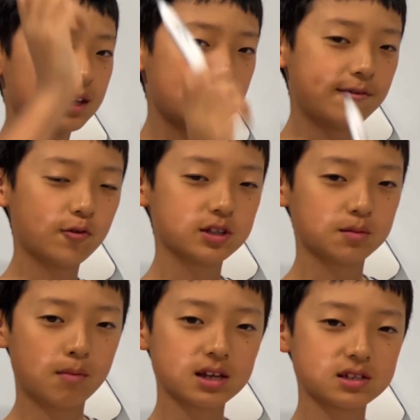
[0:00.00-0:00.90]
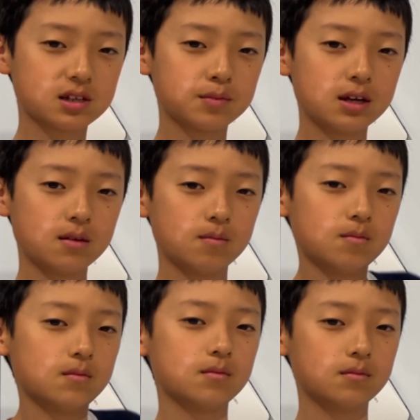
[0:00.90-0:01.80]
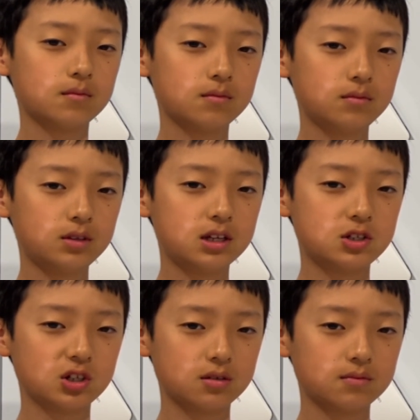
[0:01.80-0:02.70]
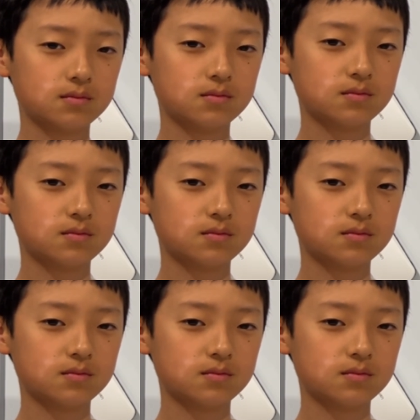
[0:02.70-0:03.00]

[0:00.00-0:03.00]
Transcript: If you want to master something, teach it.